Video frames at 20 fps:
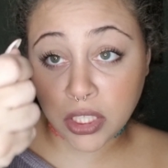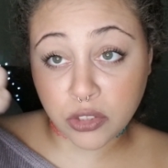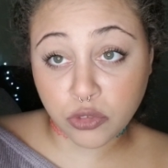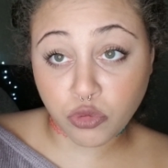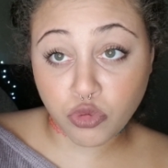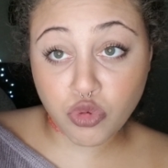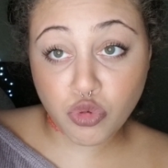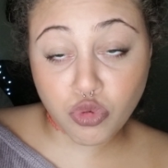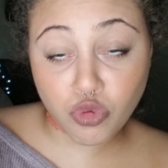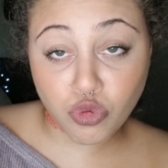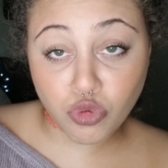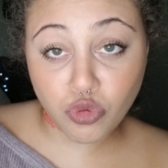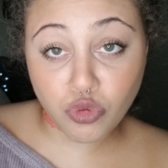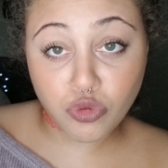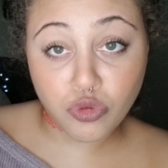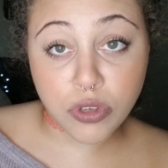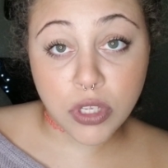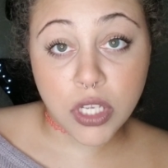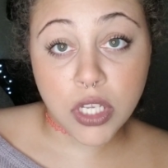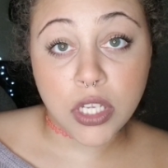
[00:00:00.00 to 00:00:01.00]
of,
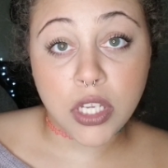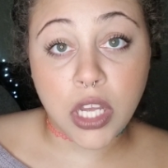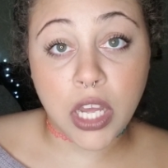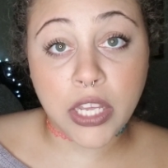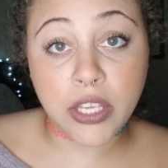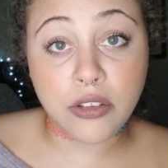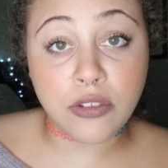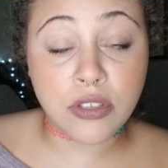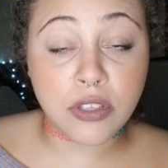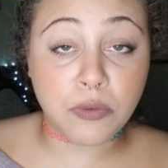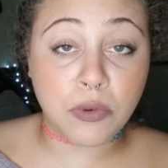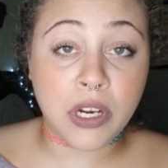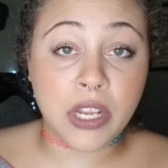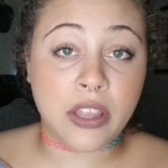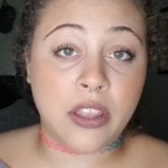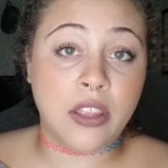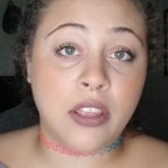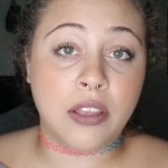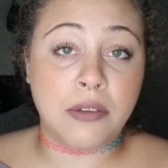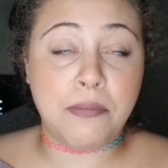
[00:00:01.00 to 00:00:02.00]
I use one
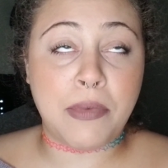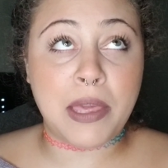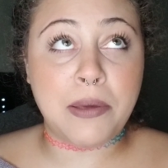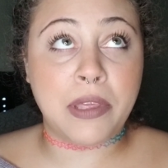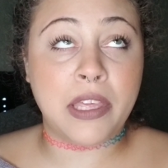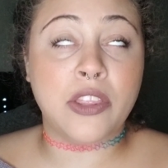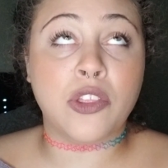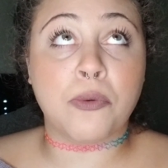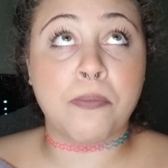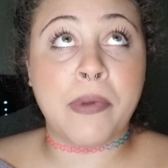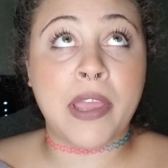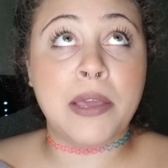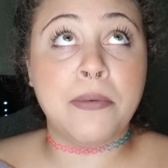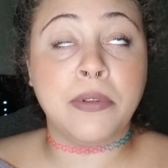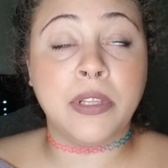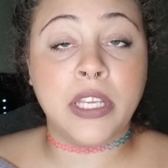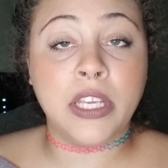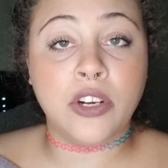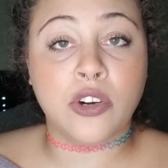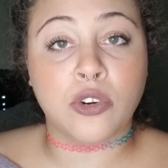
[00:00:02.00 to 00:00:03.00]
of the either
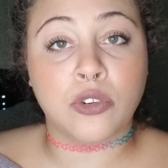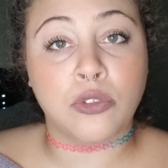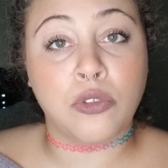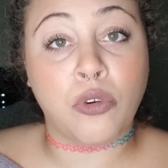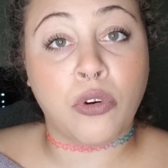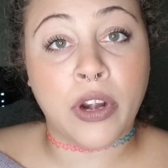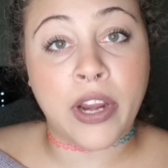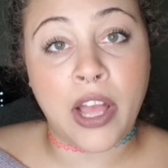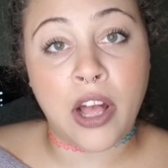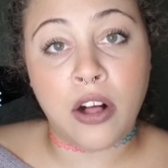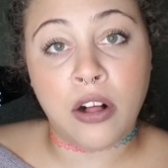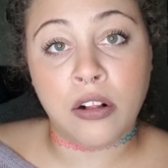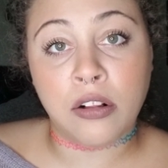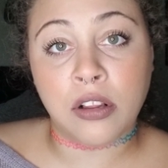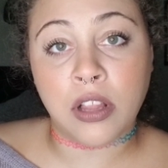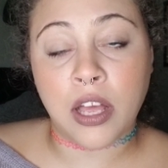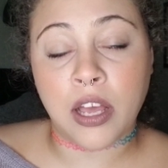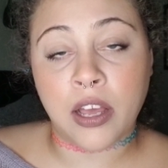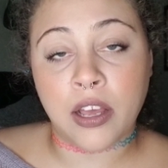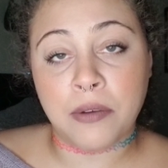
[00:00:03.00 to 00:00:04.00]
Maybelline or
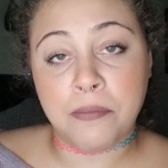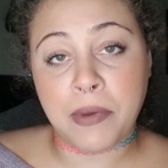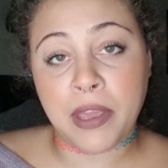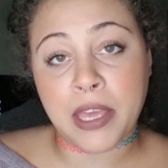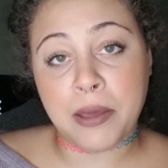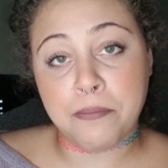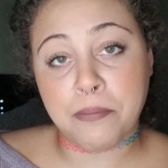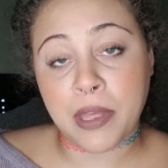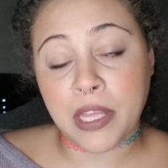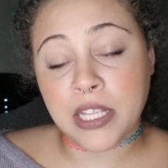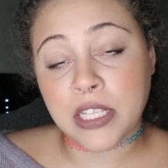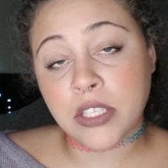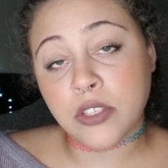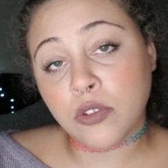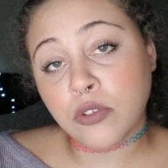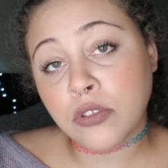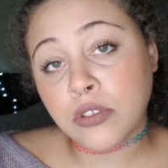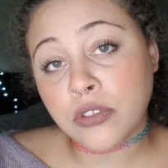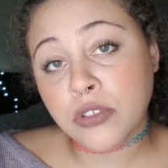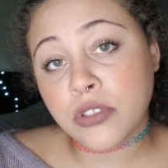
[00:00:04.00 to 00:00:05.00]
L'Oreal uh, makeup
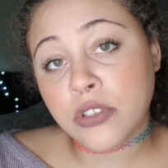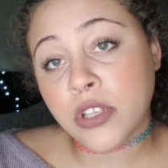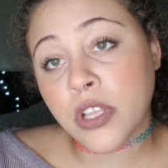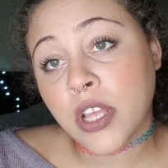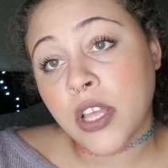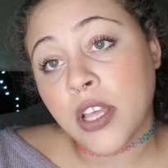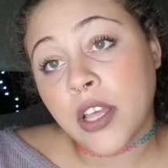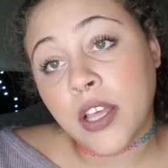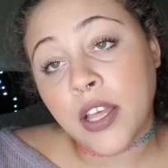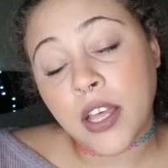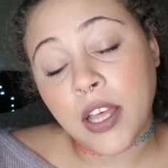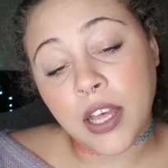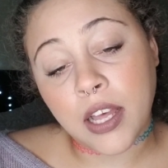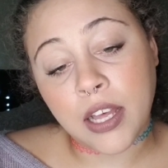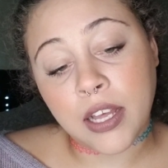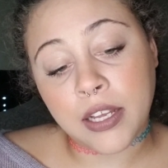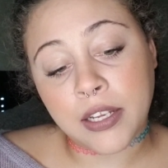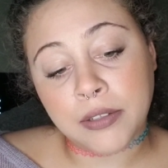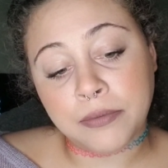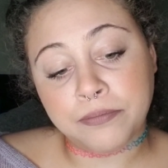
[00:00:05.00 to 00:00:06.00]
pencils.
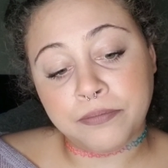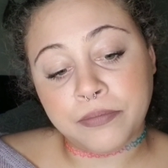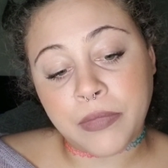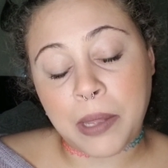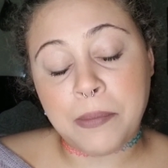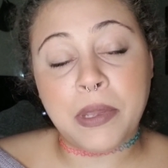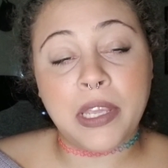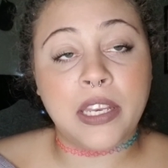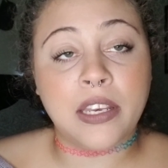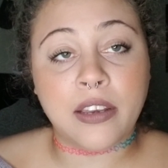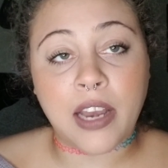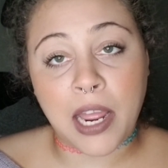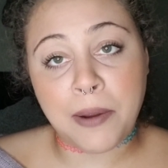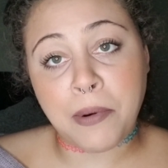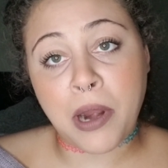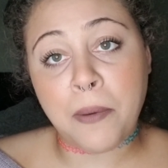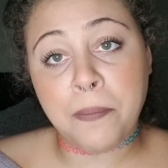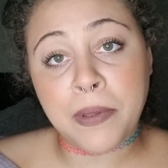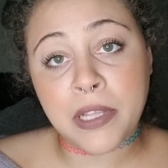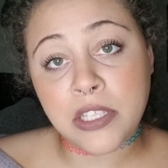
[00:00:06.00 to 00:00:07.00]
Um, I mean,
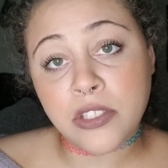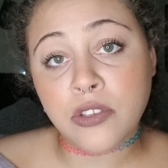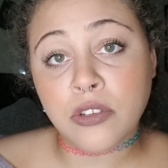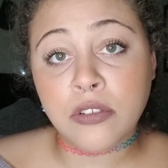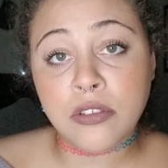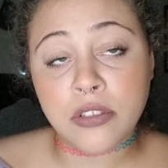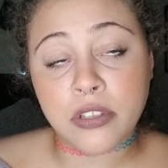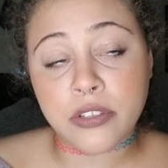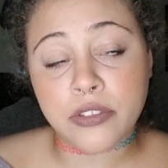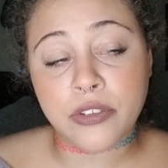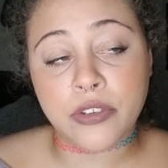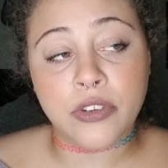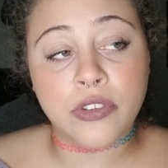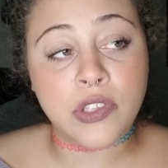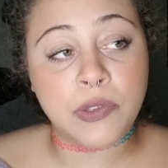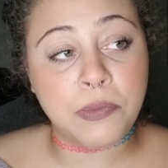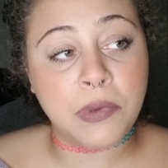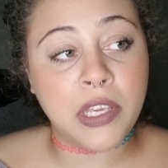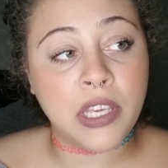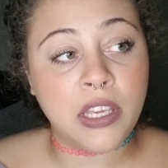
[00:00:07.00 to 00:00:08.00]
eyebrow pencils,
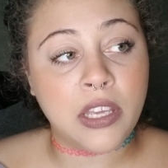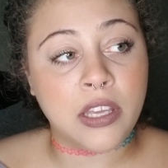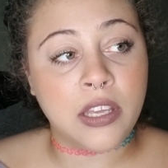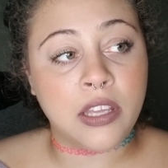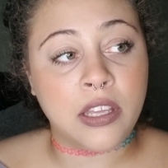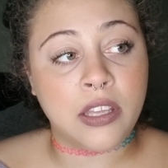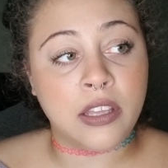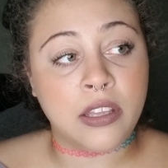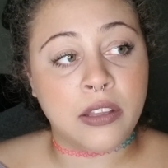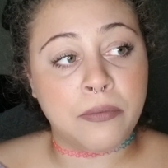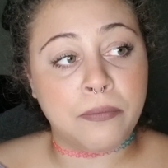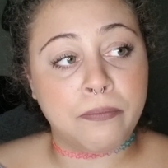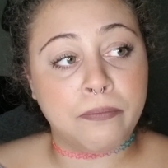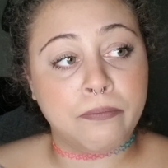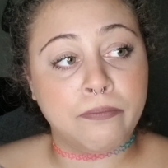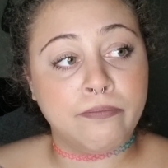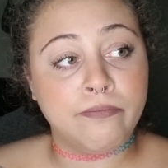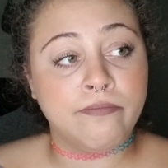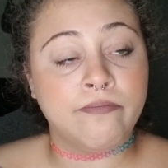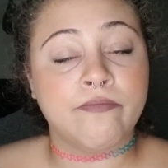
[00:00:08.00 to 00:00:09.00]
excuse me.
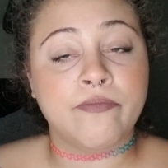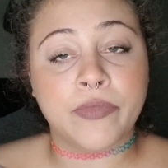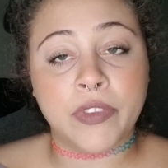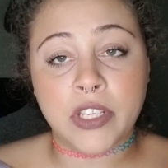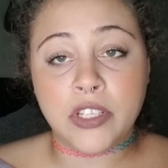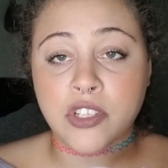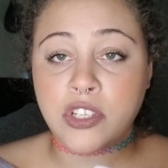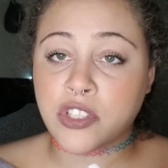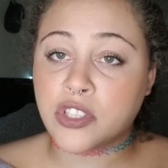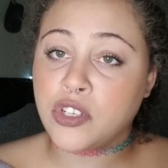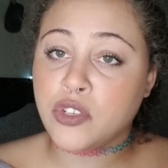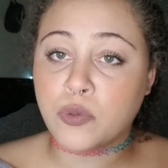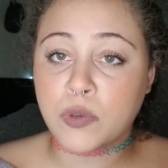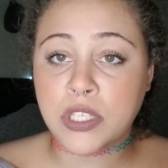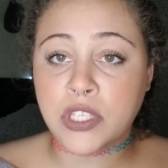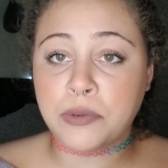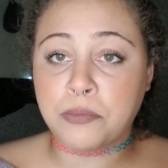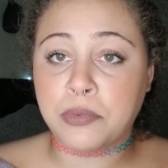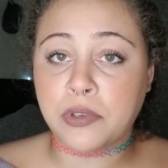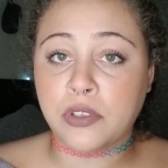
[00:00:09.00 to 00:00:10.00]
Um, they're just the
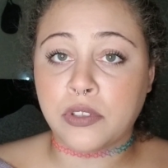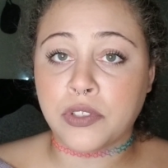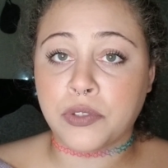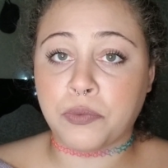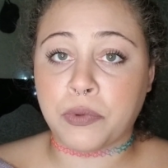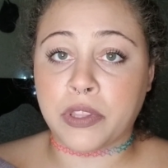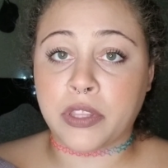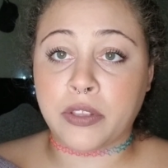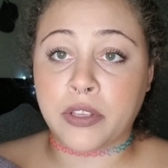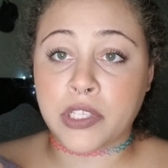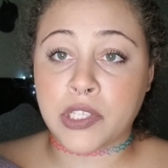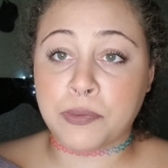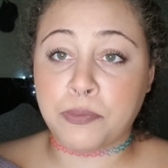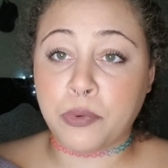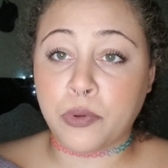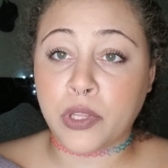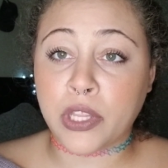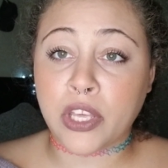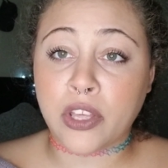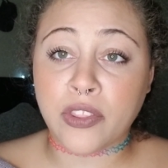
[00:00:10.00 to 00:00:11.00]
twistables with the
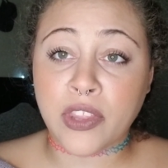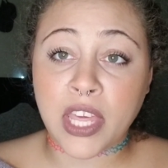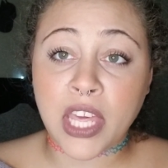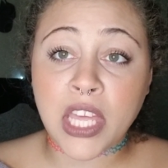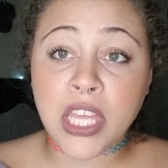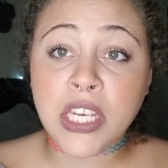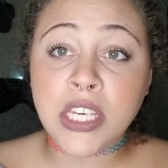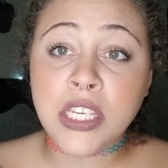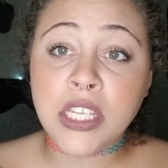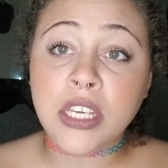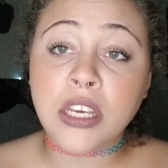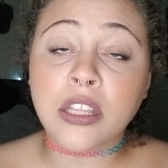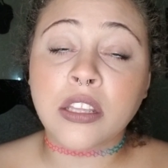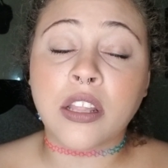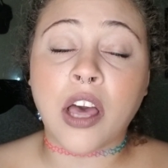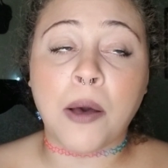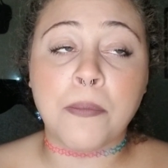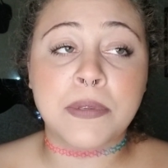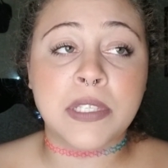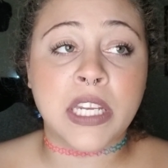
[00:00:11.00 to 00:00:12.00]
spoolie on the end, on
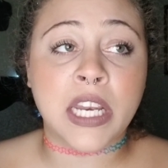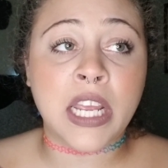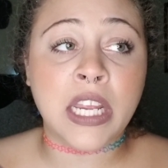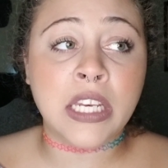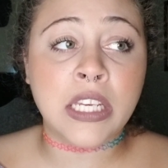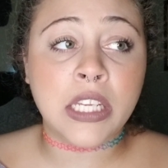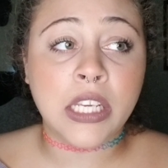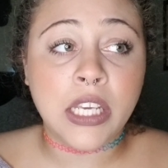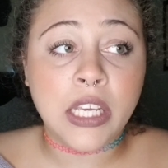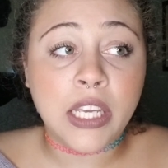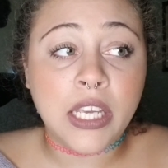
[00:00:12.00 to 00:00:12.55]
the opposite end.